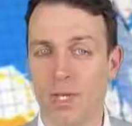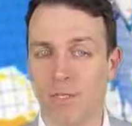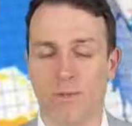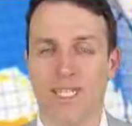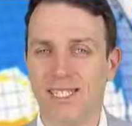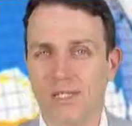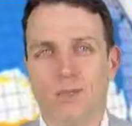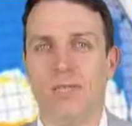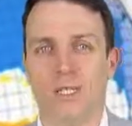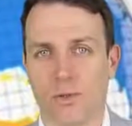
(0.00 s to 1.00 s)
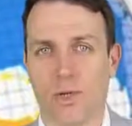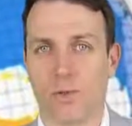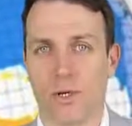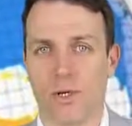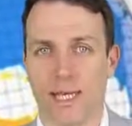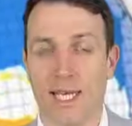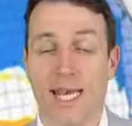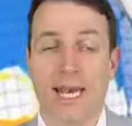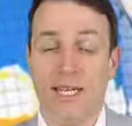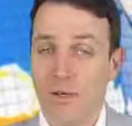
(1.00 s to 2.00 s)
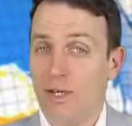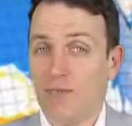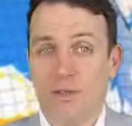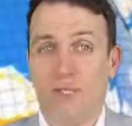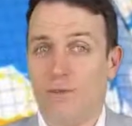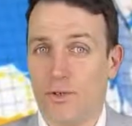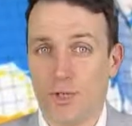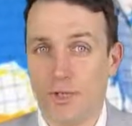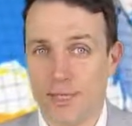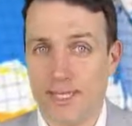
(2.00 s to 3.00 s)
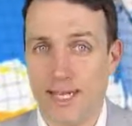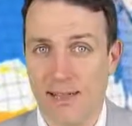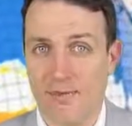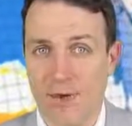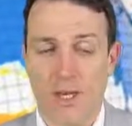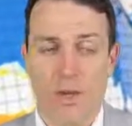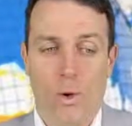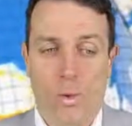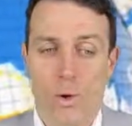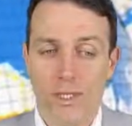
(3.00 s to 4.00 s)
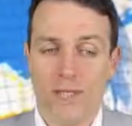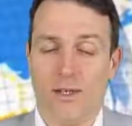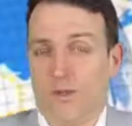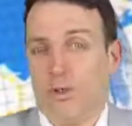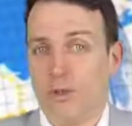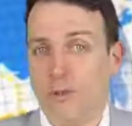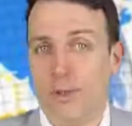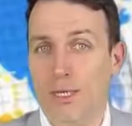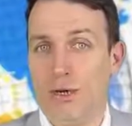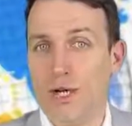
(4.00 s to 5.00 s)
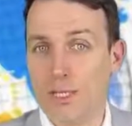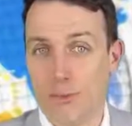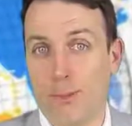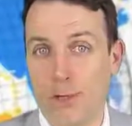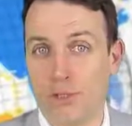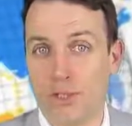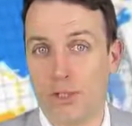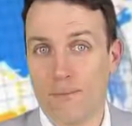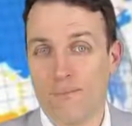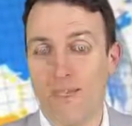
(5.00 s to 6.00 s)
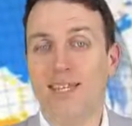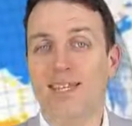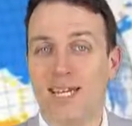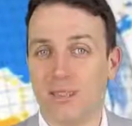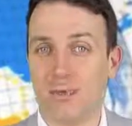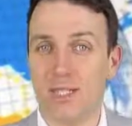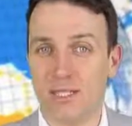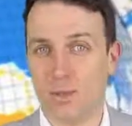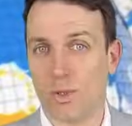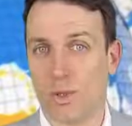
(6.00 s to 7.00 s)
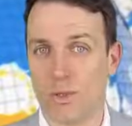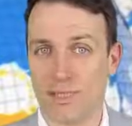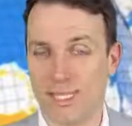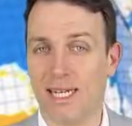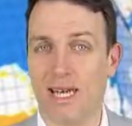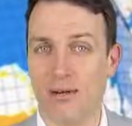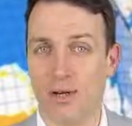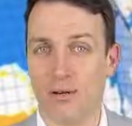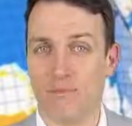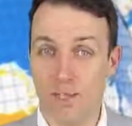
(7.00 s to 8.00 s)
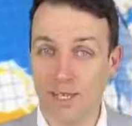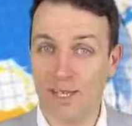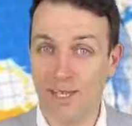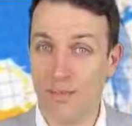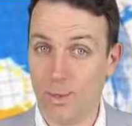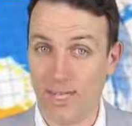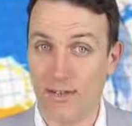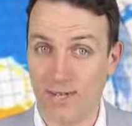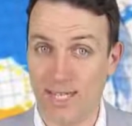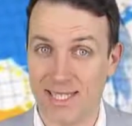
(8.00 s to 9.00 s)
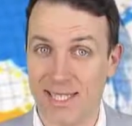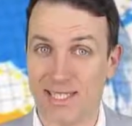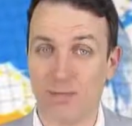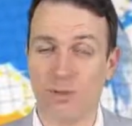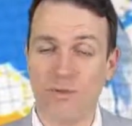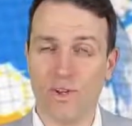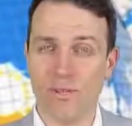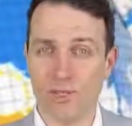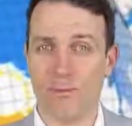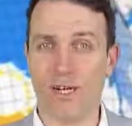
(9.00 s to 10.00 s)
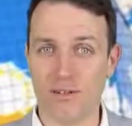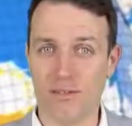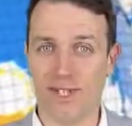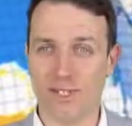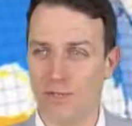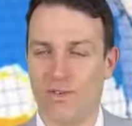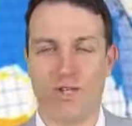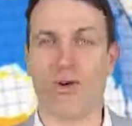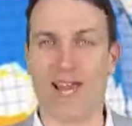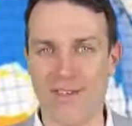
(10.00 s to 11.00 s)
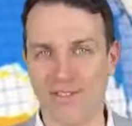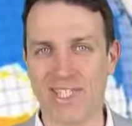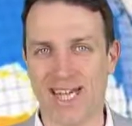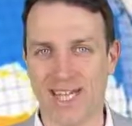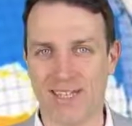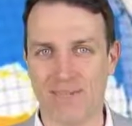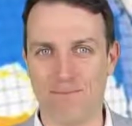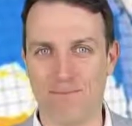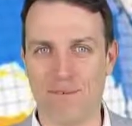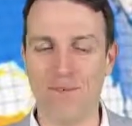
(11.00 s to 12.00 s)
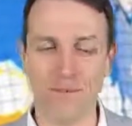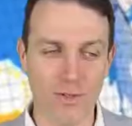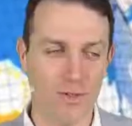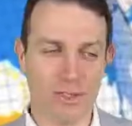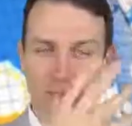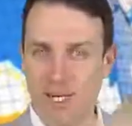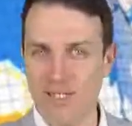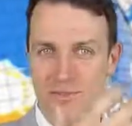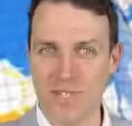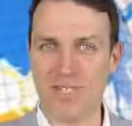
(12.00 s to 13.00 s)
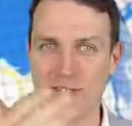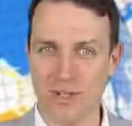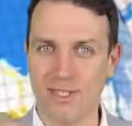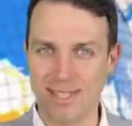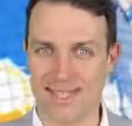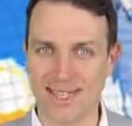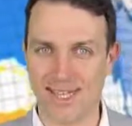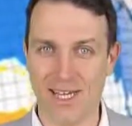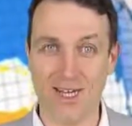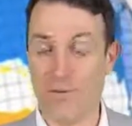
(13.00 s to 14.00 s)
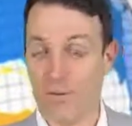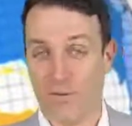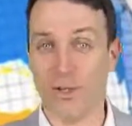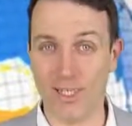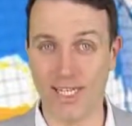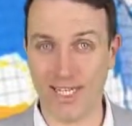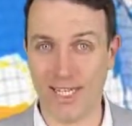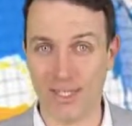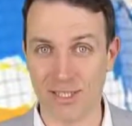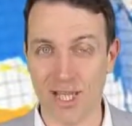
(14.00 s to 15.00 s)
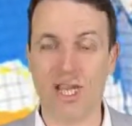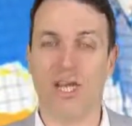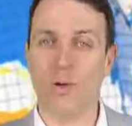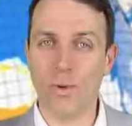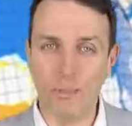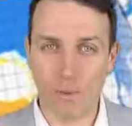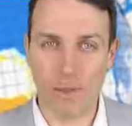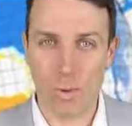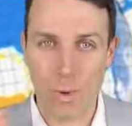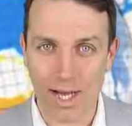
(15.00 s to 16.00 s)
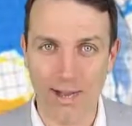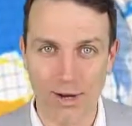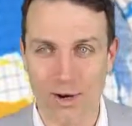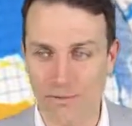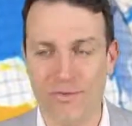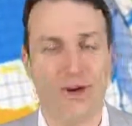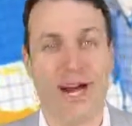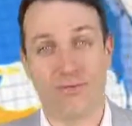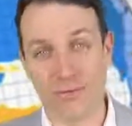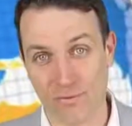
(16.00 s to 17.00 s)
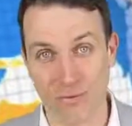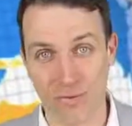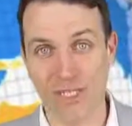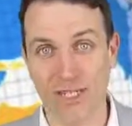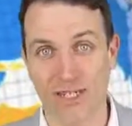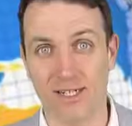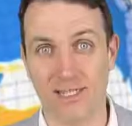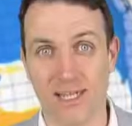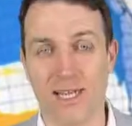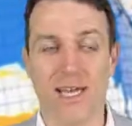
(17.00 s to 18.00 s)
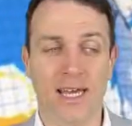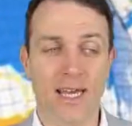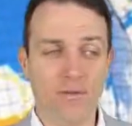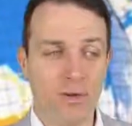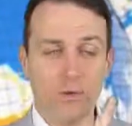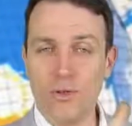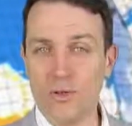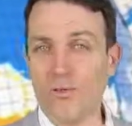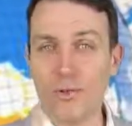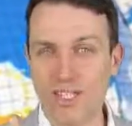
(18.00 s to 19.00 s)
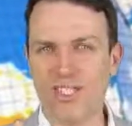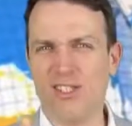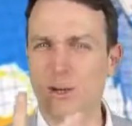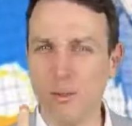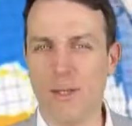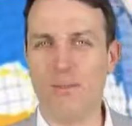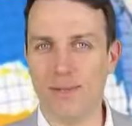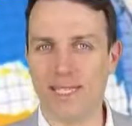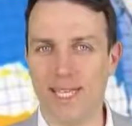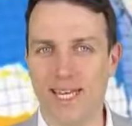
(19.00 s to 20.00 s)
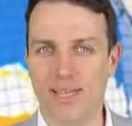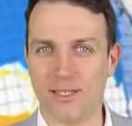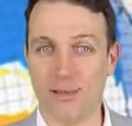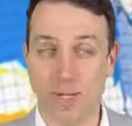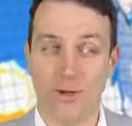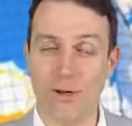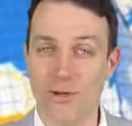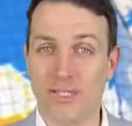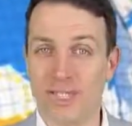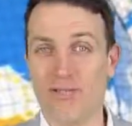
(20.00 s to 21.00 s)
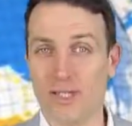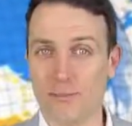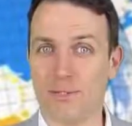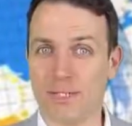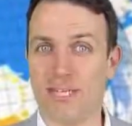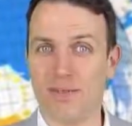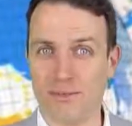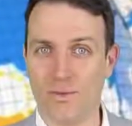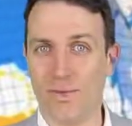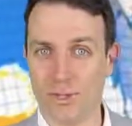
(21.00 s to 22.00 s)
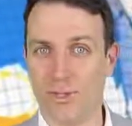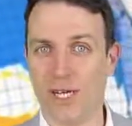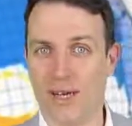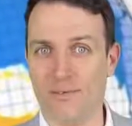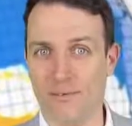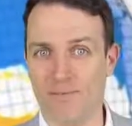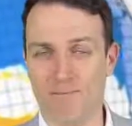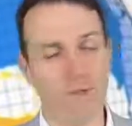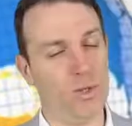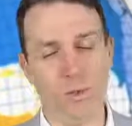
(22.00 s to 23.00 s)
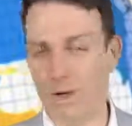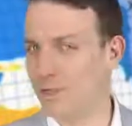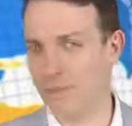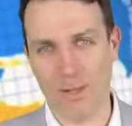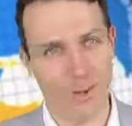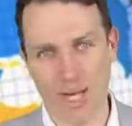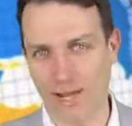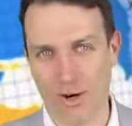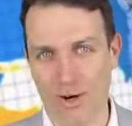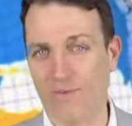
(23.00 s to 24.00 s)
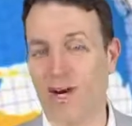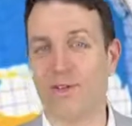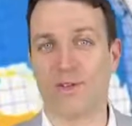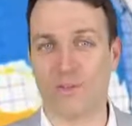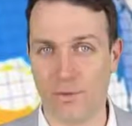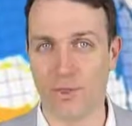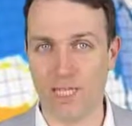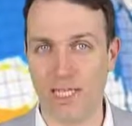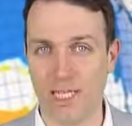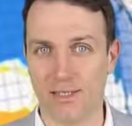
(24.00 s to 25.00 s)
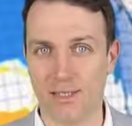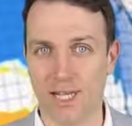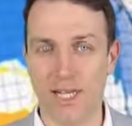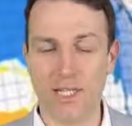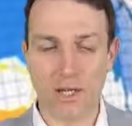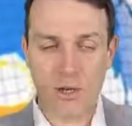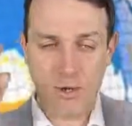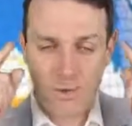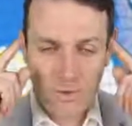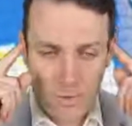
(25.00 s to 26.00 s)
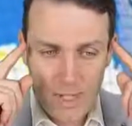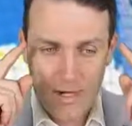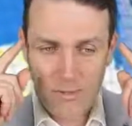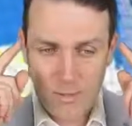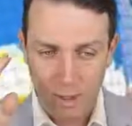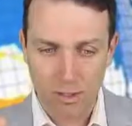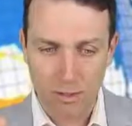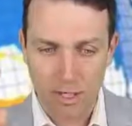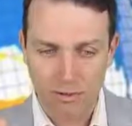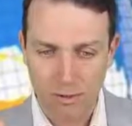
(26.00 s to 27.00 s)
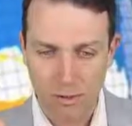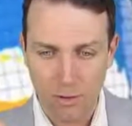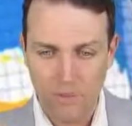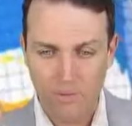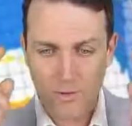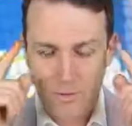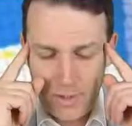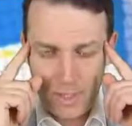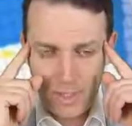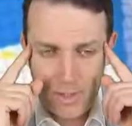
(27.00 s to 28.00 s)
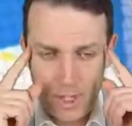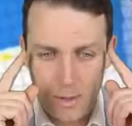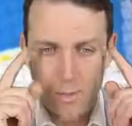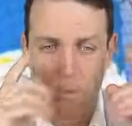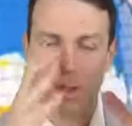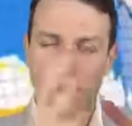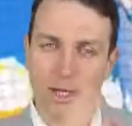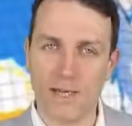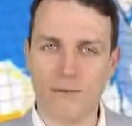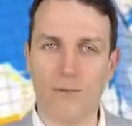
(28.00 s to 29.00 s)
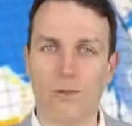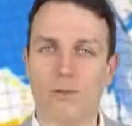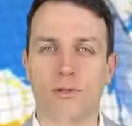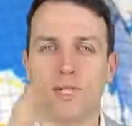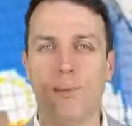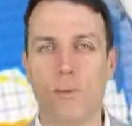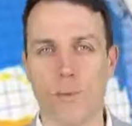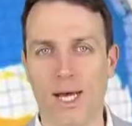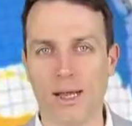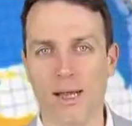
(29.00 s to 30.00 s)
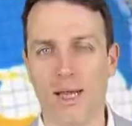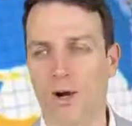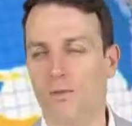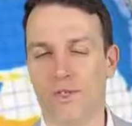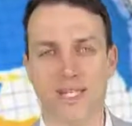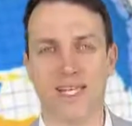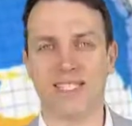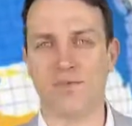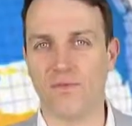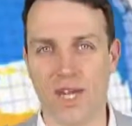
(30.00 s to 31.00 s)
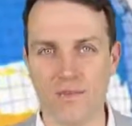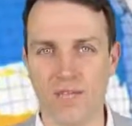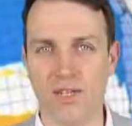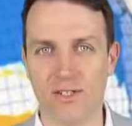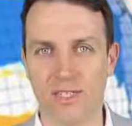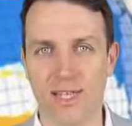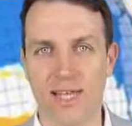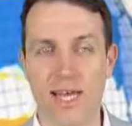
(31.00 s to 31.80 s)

So that's the risk reward. And you have to see for yourself what should be your exposure in that risk reward scenario. The key when investing is to do very smart things over your life cycle. If you do smart things constantly for 40 years, you will be well off after 40 years. If you do three stupid mistakes where you lose 70% of what you have, you won't be well off after 40 years. So really, what you have to do, think, okay, what do I have to do to sleep well over the next five years?